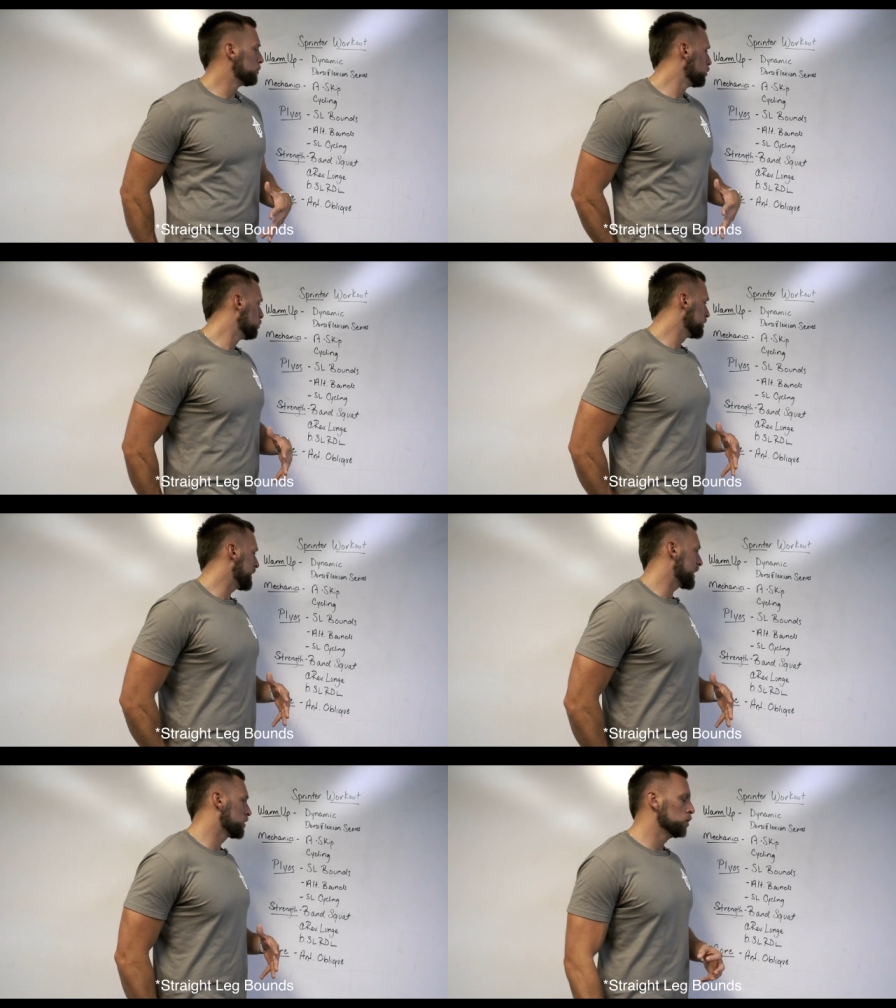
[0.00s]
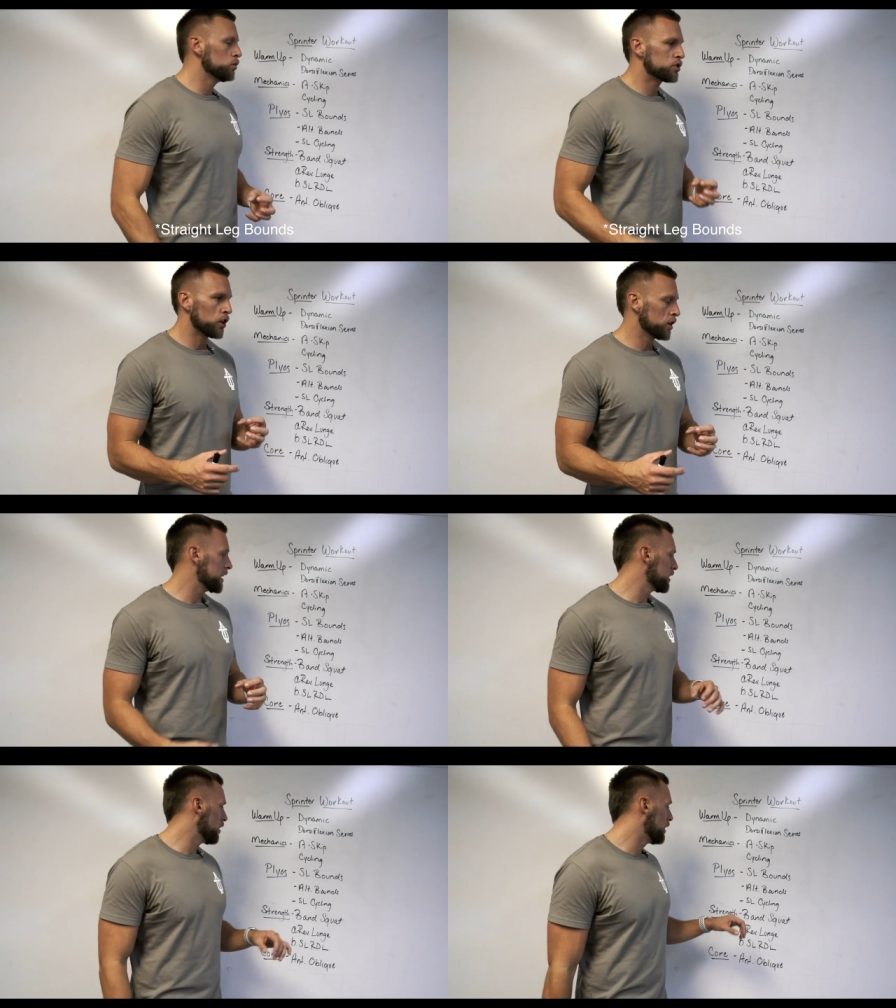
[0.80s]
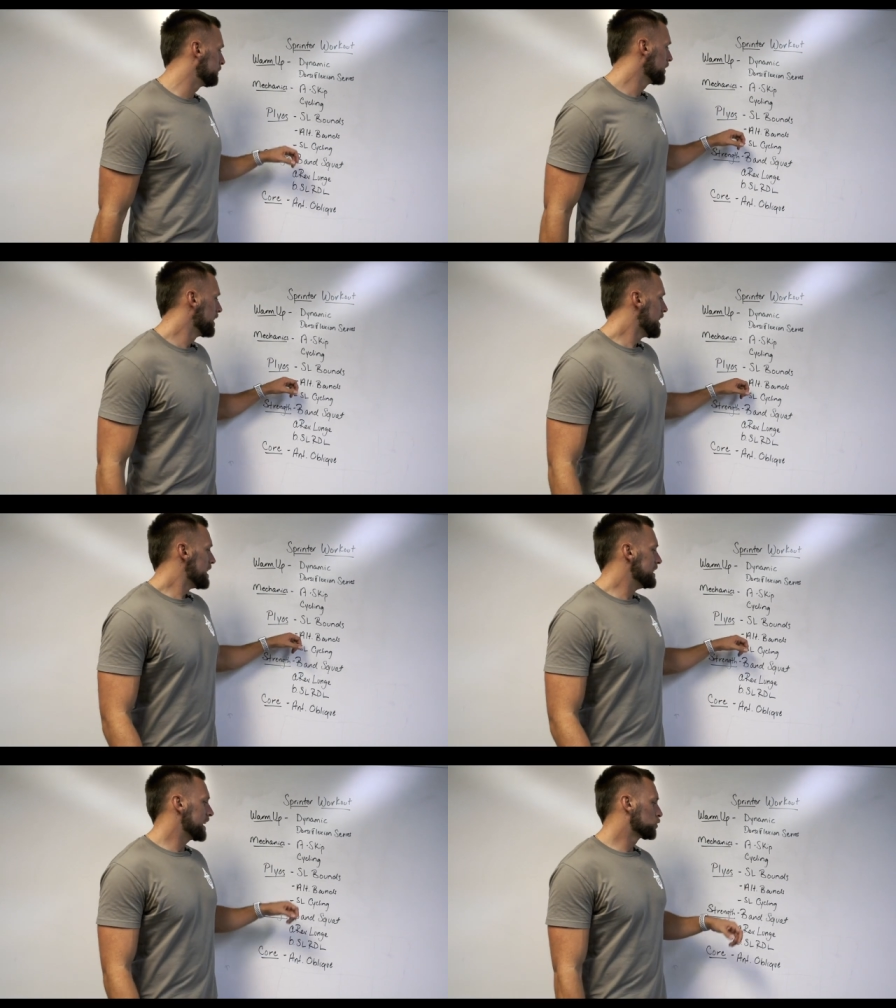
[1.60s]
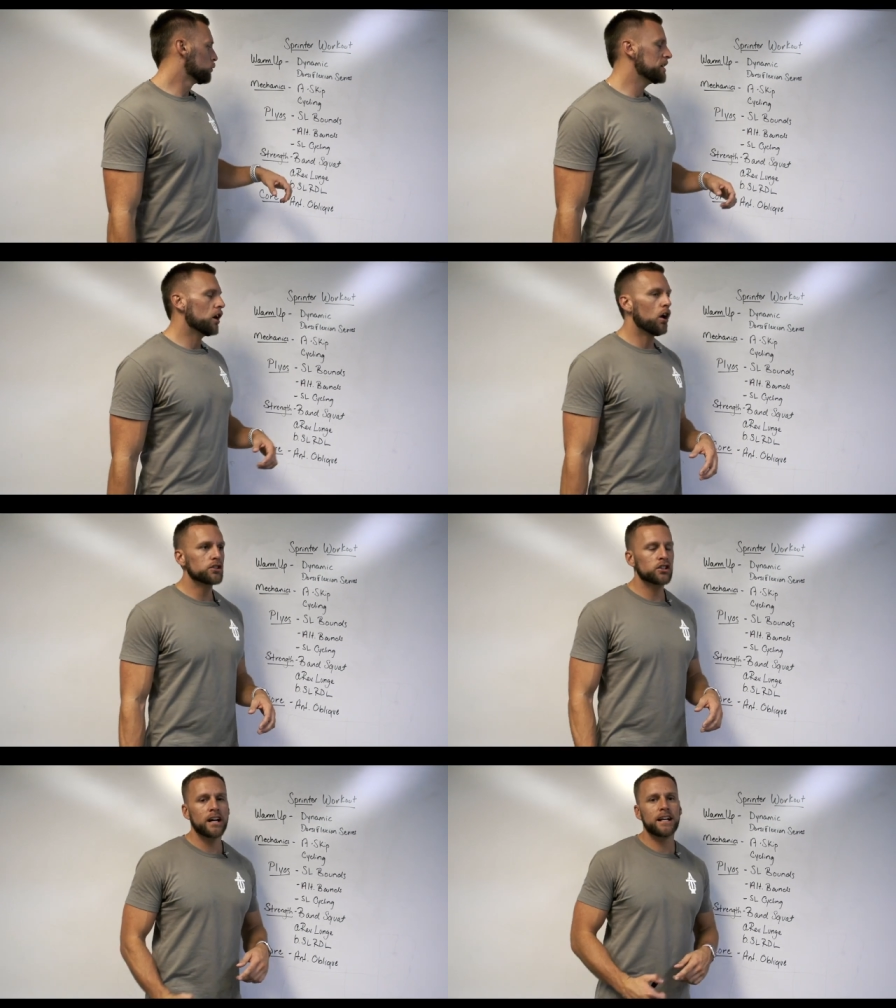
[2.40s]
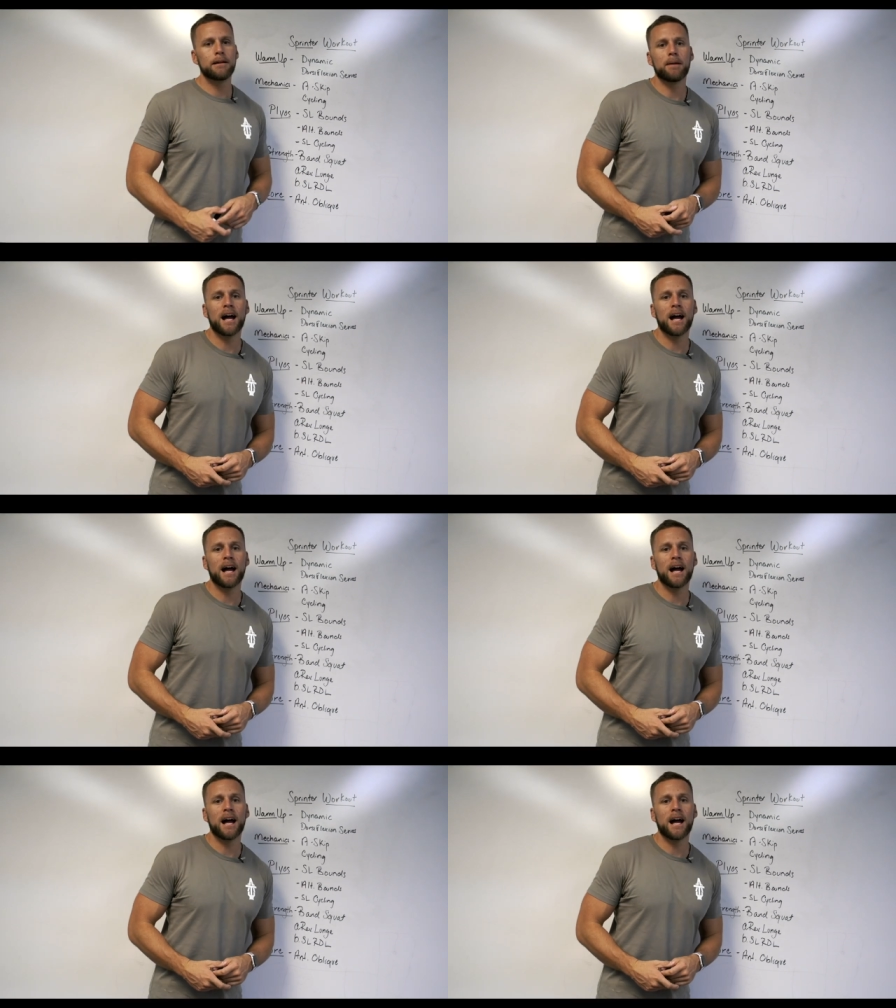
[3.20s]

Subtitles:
pull with that glute, turning it on. Next will be alternating